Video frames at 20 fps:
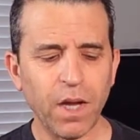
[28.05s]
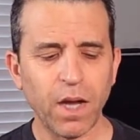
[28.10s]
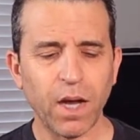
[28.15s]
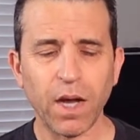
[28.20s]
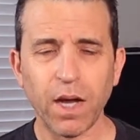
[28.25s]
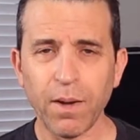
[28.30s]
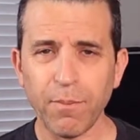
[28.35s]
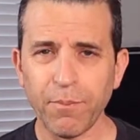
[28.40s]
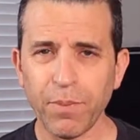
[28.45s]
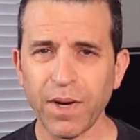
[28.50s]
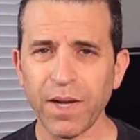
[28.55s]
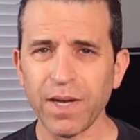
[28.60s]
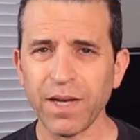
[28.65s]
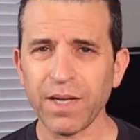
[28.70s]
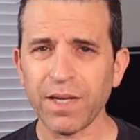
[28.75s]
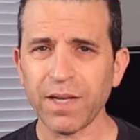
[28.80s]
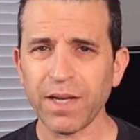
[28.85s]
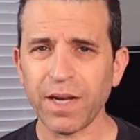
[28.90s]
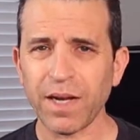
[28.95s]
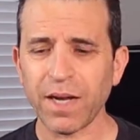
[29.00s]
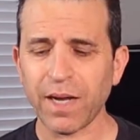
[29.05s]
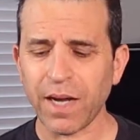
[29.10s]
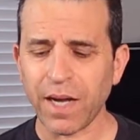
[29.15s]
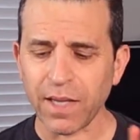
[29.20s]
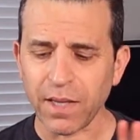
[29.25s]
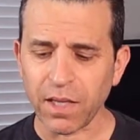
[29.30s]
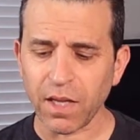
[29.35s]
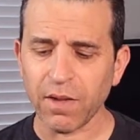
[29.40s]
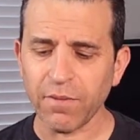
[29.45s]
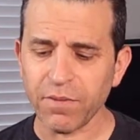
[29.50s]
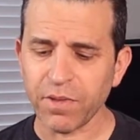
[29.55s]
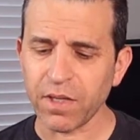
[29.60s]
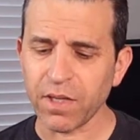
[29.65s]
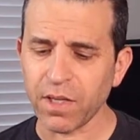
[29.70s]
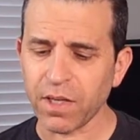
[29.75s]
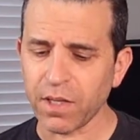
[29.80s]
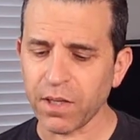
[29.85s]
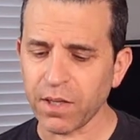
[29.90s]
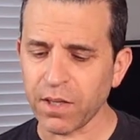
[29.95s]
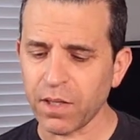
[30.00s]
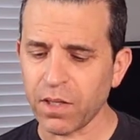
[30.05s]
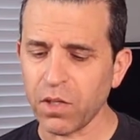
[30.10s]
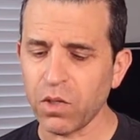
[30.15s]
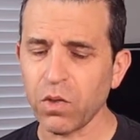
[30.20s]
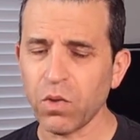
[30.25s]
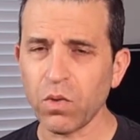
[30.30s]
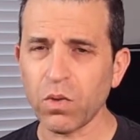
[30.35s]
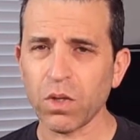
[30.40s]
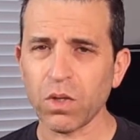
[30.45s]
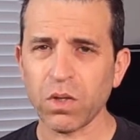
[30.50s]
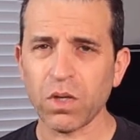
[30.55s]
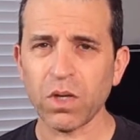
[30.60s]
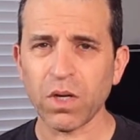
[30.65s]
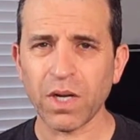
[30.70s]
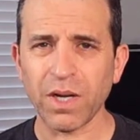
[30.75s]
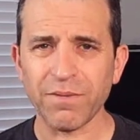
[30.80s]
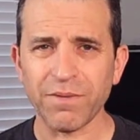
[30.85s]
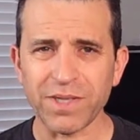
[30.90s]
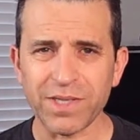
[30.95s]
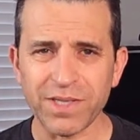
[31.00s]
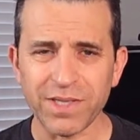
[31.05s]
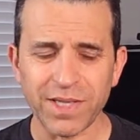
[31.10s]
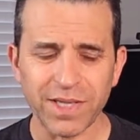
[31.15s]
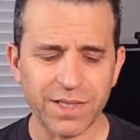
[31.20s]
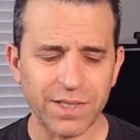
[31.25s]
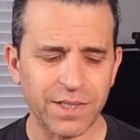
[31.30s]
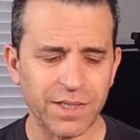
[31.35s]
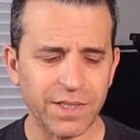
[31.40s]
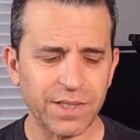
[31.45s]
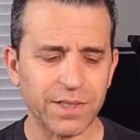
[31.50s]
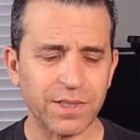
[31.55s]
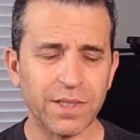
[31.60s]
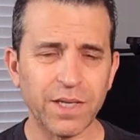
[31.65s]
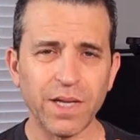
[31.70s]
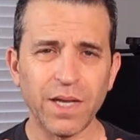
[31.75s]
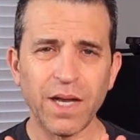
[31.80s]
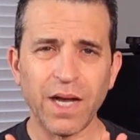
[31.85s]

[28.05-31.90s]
Uh, but uh, I love the, the new look of the sixes.